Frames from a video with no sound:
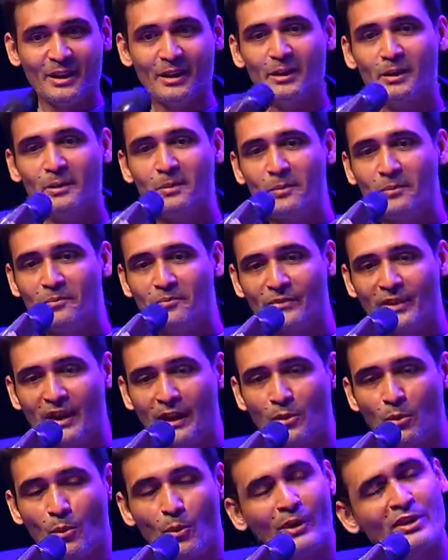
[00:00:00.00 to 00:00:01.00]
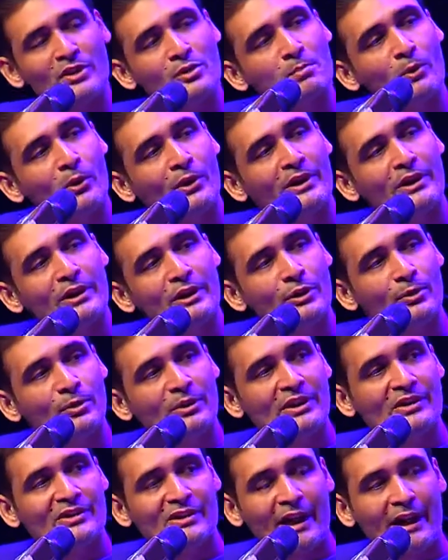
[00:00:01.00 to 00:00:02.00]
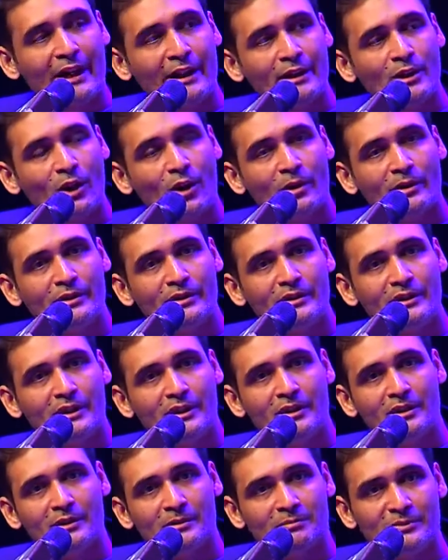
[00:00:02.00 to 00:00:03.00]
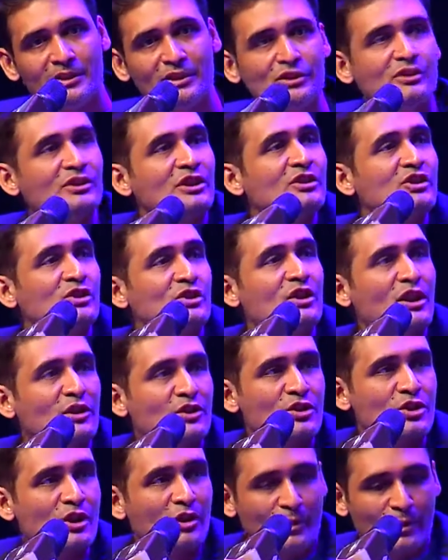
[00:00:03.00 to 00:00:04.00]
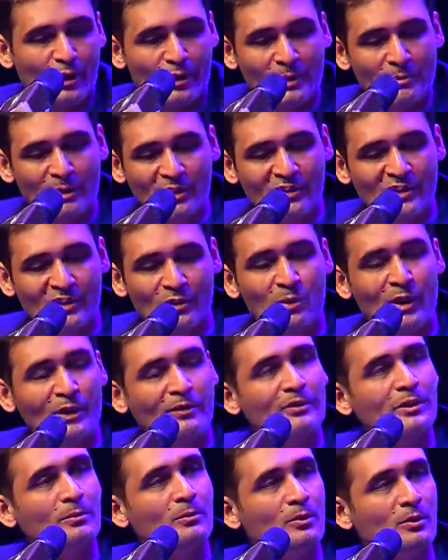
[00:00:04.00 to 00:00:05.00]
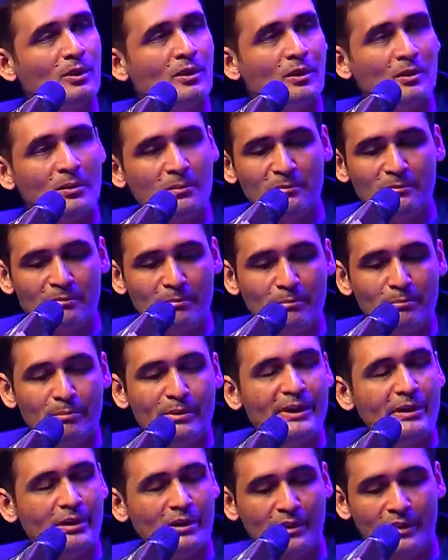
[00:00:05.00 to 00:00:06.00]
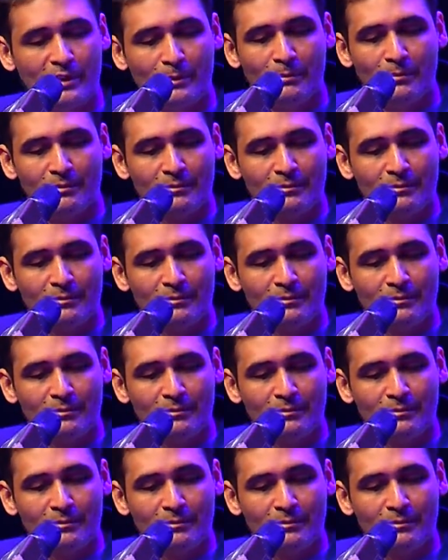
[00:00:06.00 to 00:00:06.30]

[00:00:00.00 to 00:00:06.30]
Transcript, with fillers: uh, at which point did you decide on the this, this structure okay because it's one of the um, uh,